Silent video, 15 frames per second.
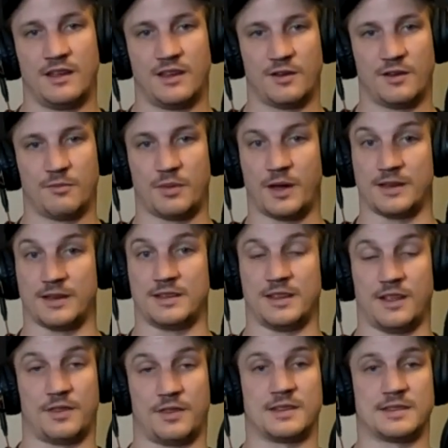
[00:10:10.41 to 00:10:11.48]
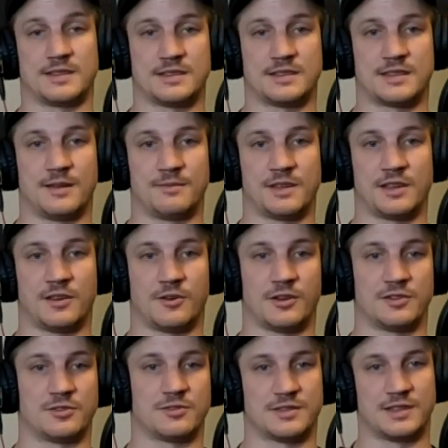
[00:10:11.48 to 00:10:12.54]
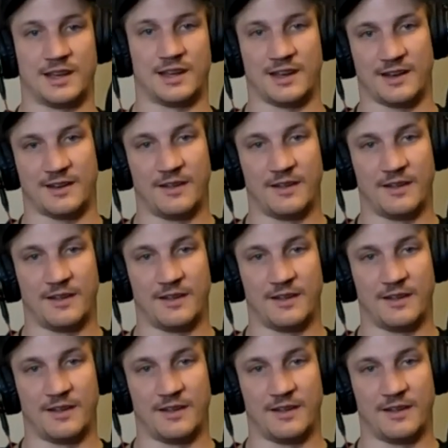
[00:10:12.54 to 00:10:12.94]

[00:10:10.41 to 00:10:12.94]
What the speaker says: But if this is something you're interested in,